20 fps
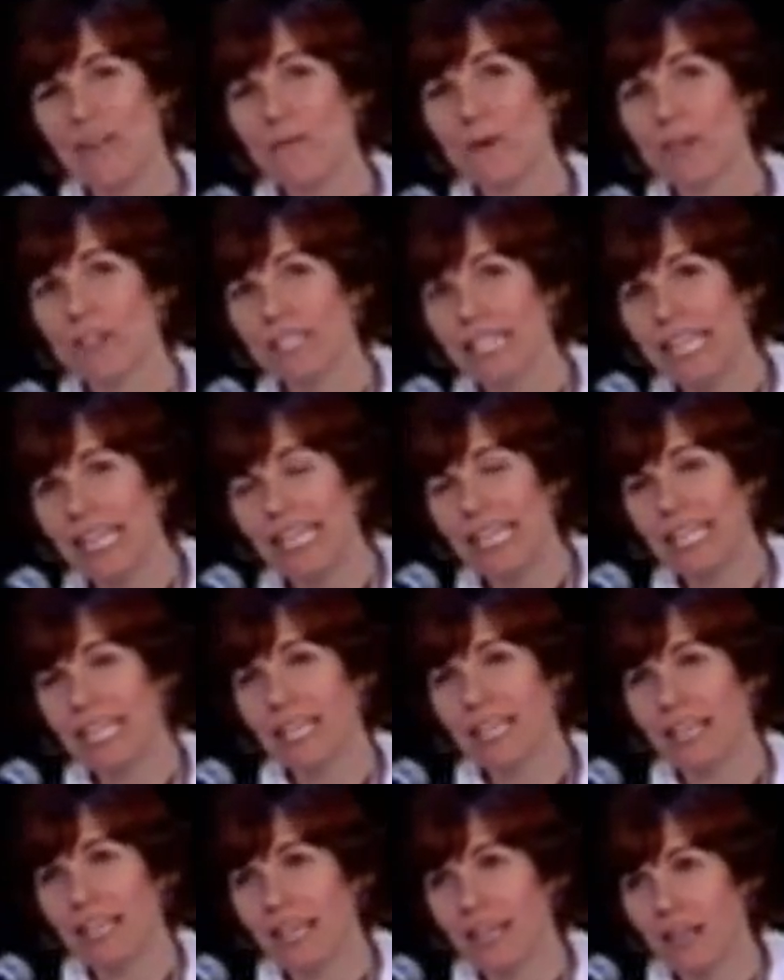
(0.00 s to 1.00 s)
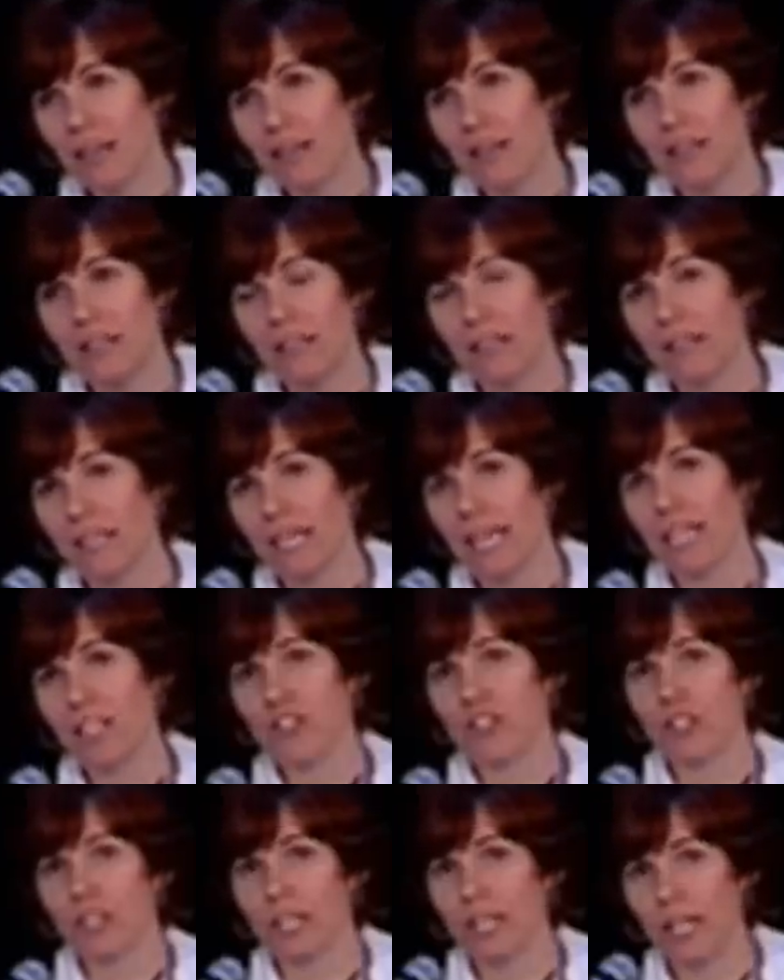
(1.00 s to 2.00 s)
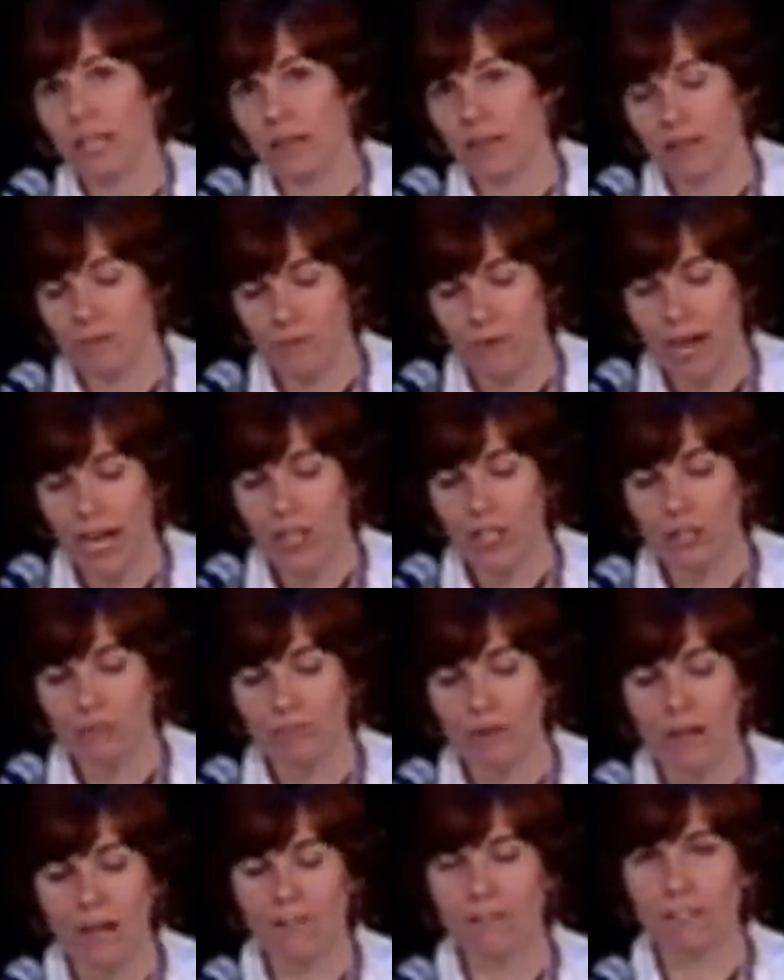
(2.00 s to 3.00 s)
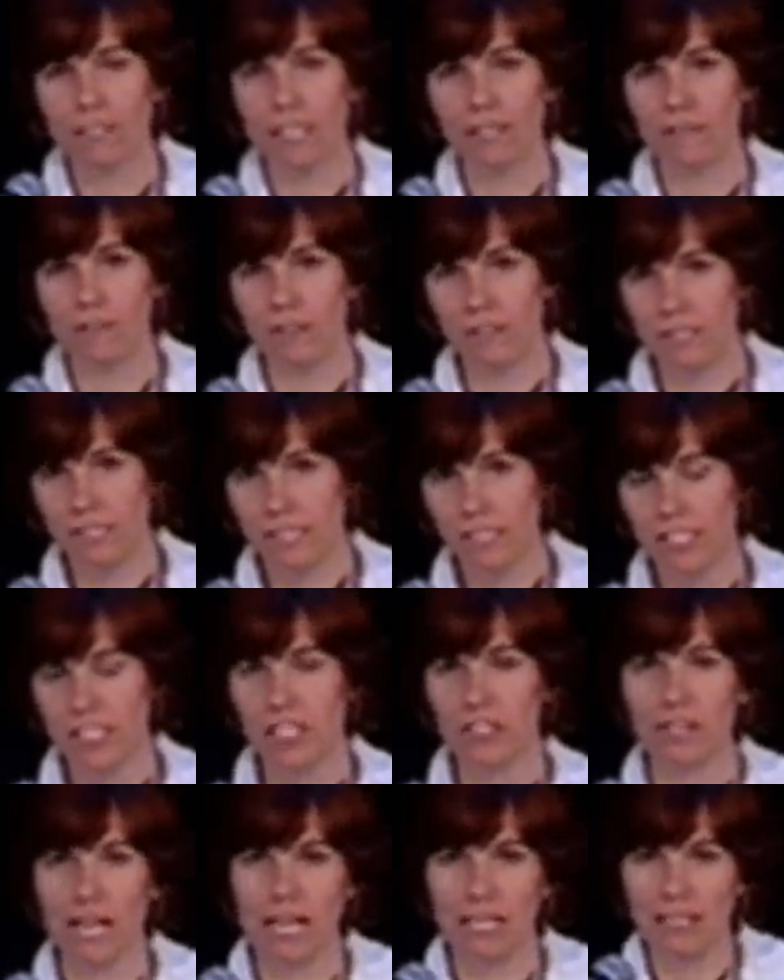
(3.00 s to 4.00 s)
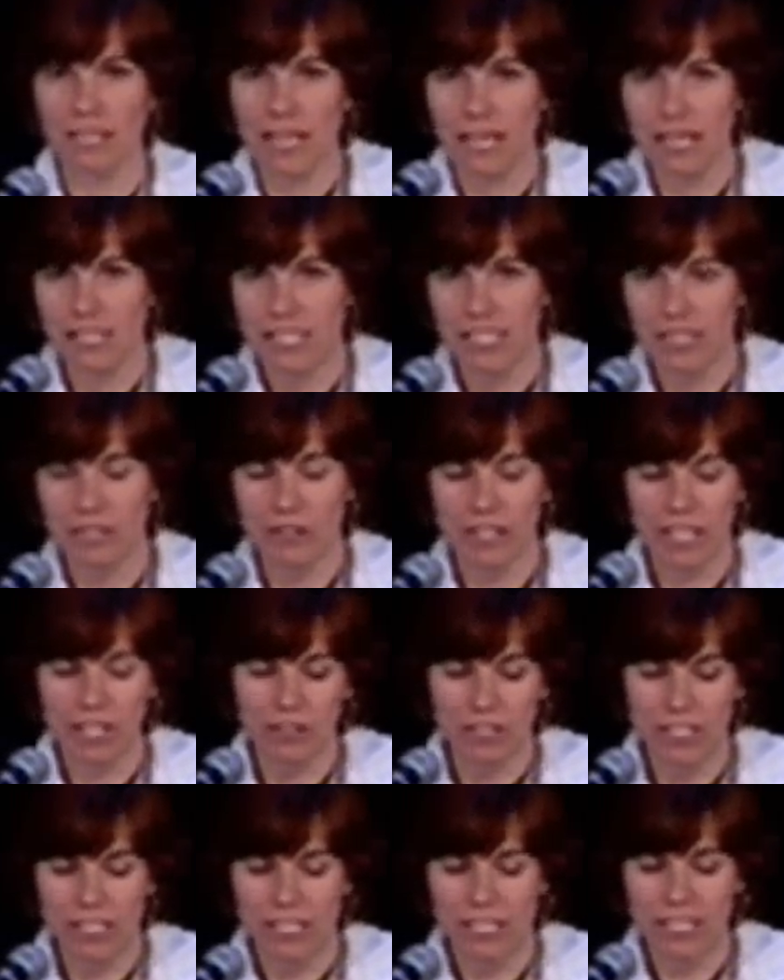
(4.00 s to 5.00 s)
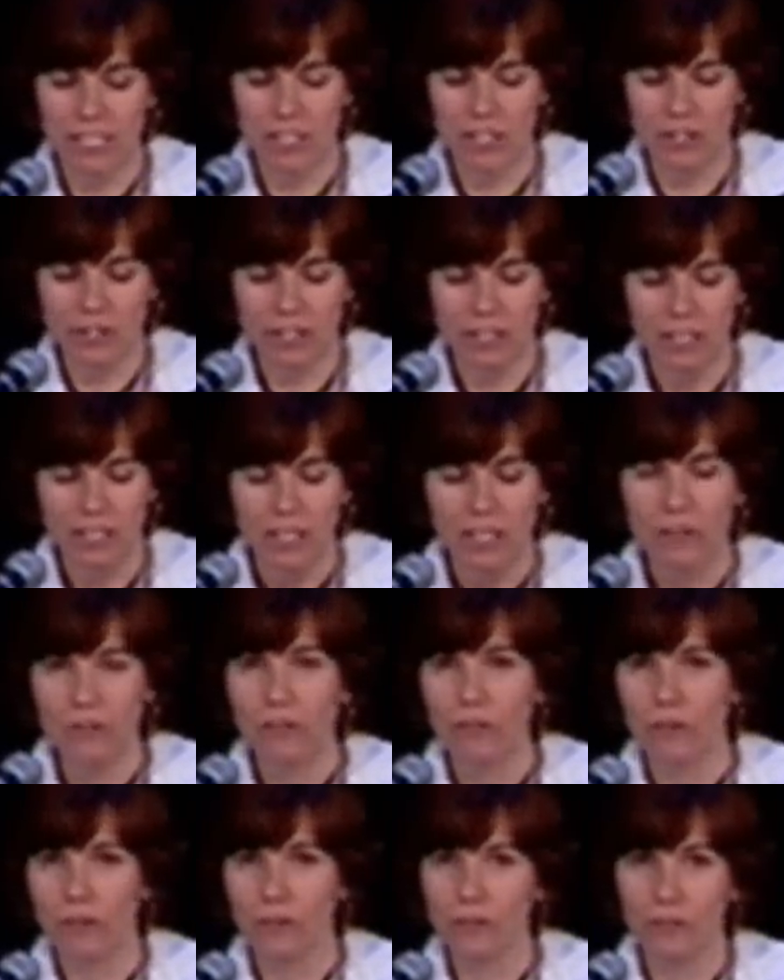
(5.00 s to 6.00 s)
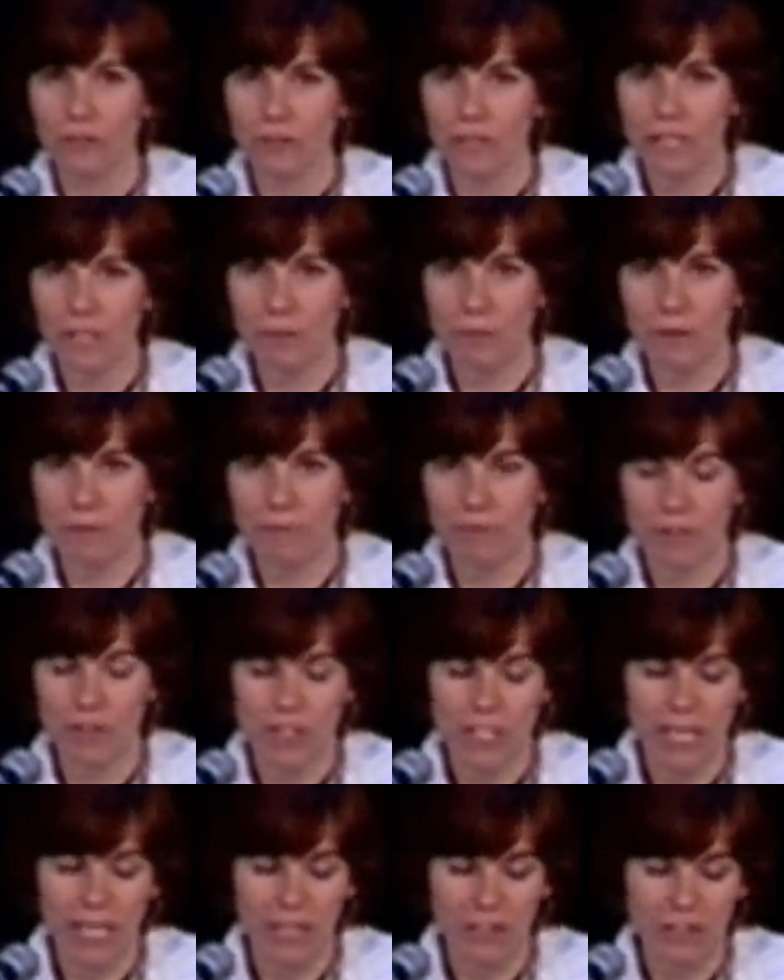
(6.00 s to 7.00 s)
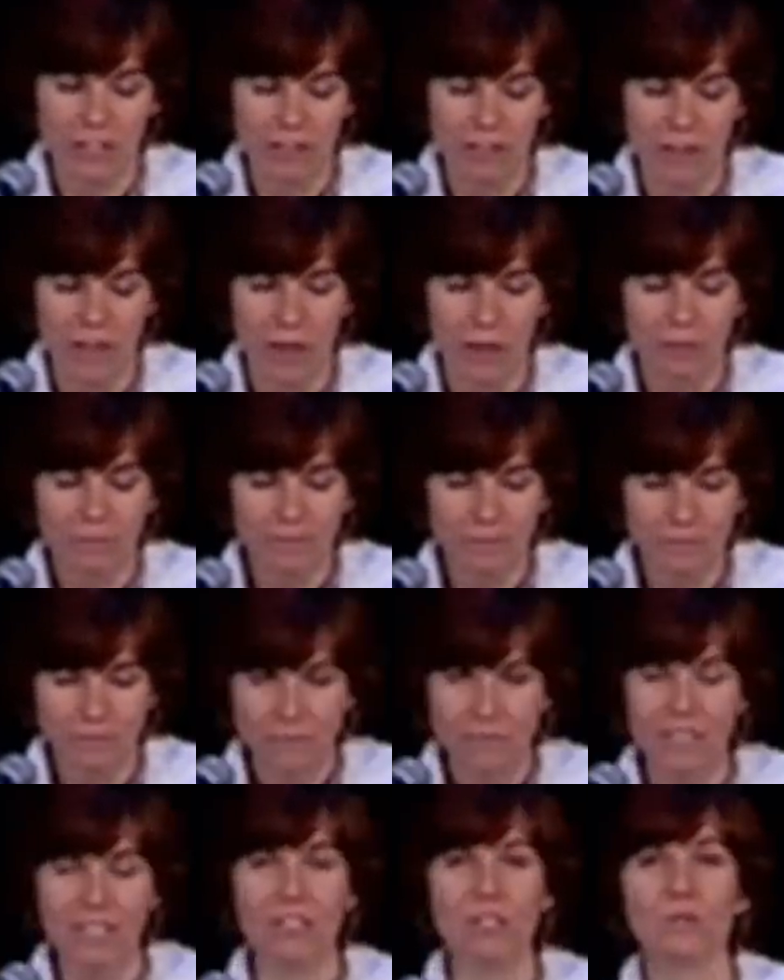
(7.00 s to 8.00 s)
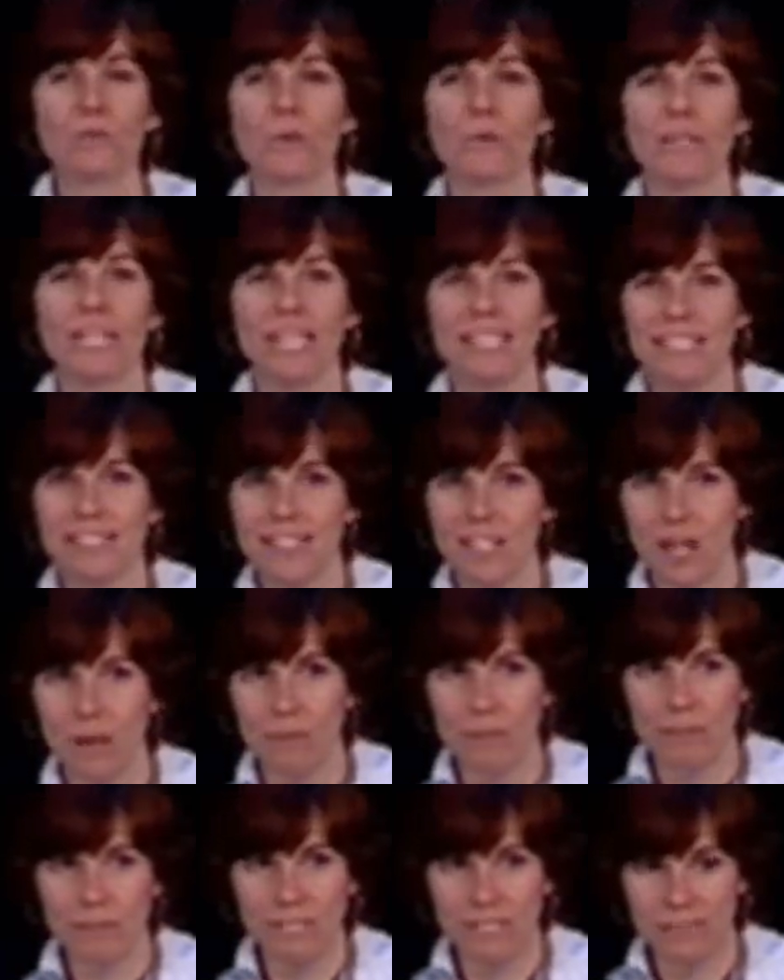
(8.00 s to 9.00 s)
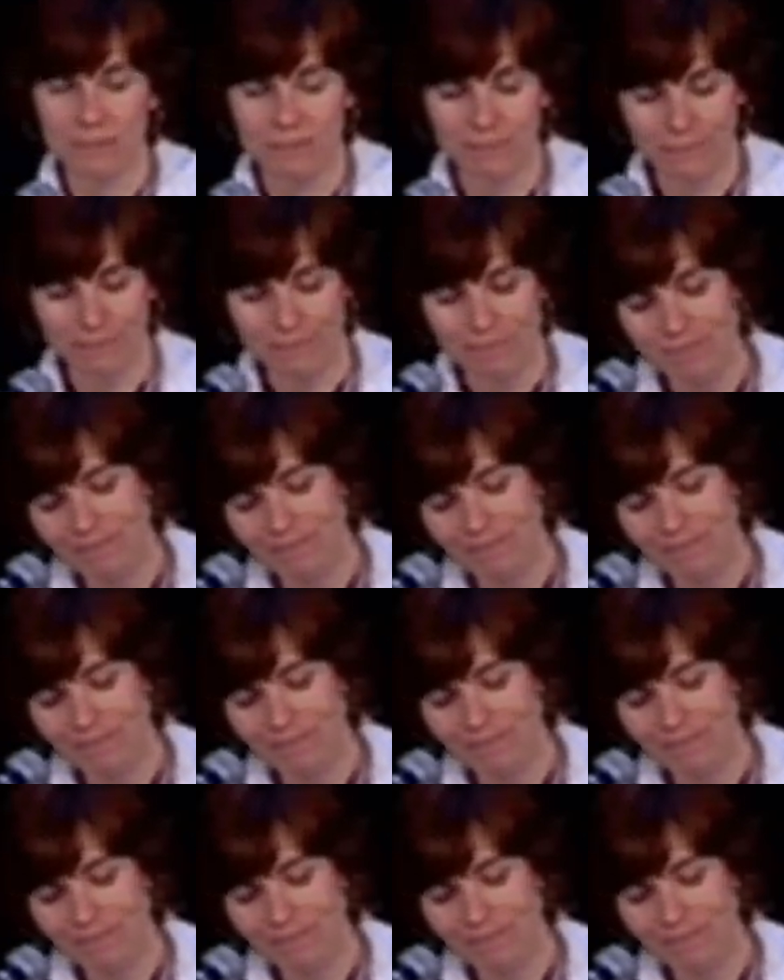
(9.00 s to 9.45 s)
they were leading uh, the, the, nation in record profit levels this year and last year, the energy sector. So there's certainly room for change in there. This is where we get to the optimism.